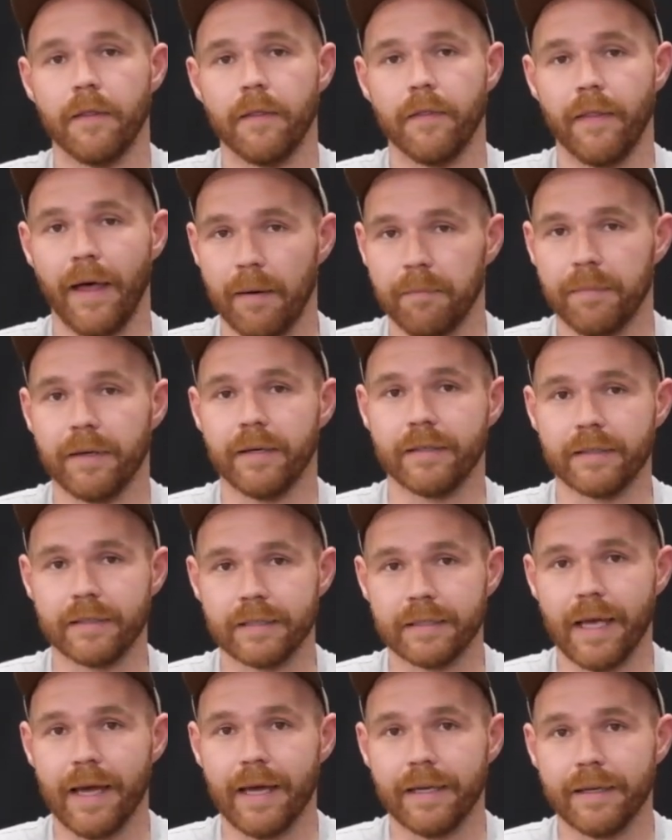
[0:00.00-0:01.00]
That being
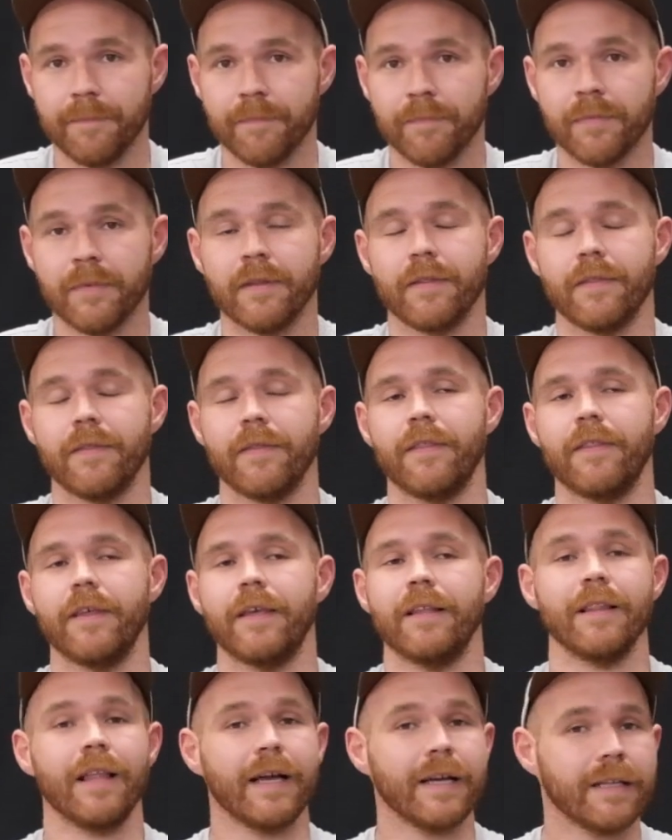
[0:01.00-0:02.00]
said,
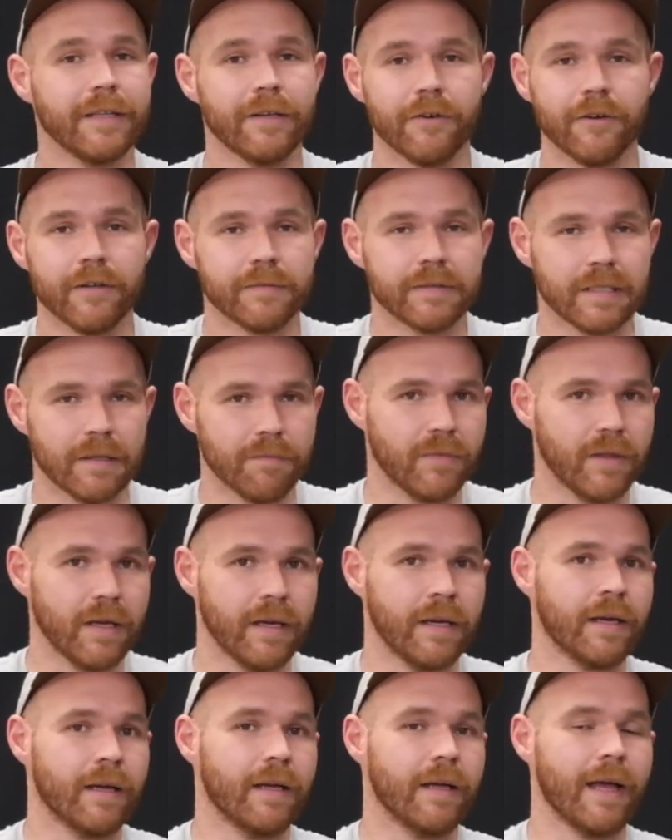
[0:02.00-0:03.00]
the likelihood of
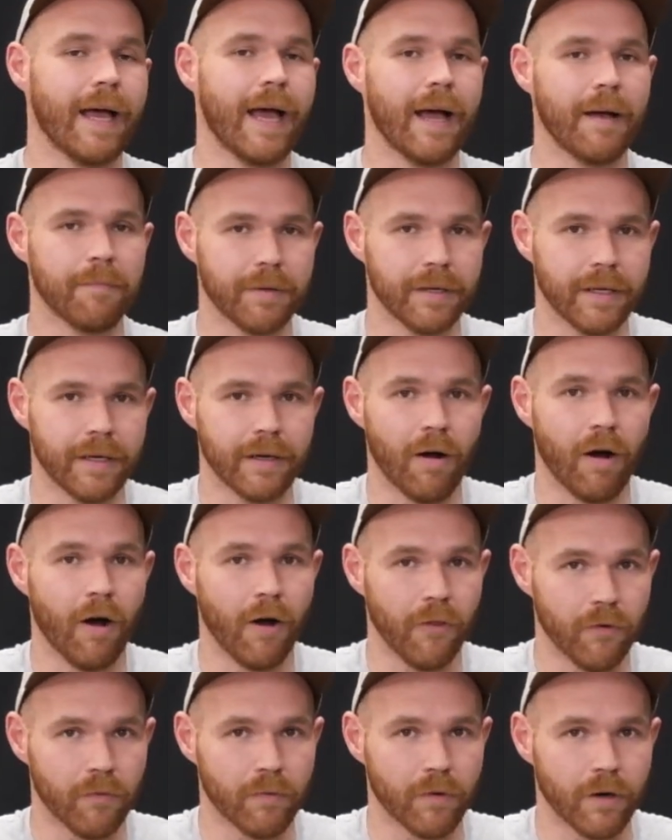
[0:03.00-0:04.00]
something happening
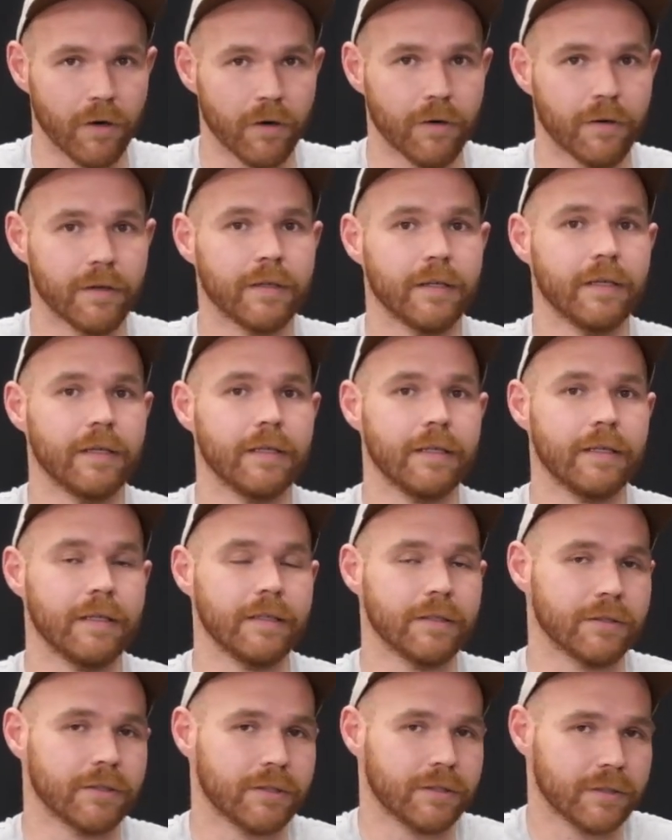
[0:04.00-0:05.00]
on the road
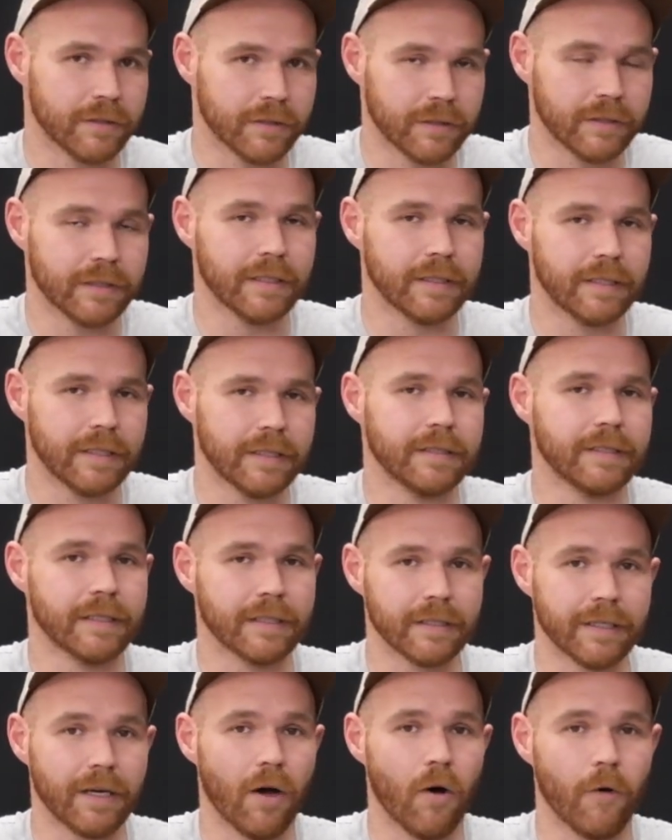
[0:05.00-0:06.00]
is
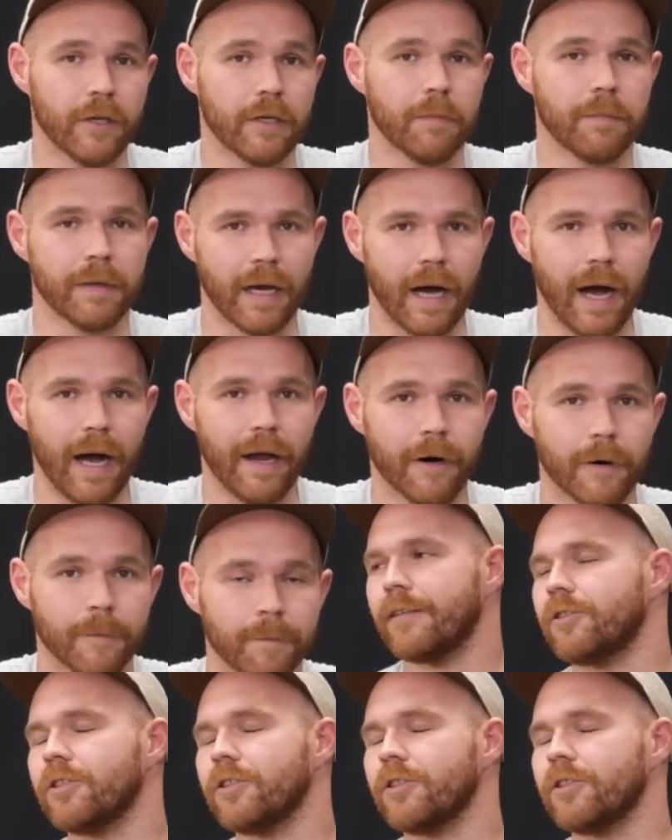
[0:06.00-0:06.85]
statistically going to be higher.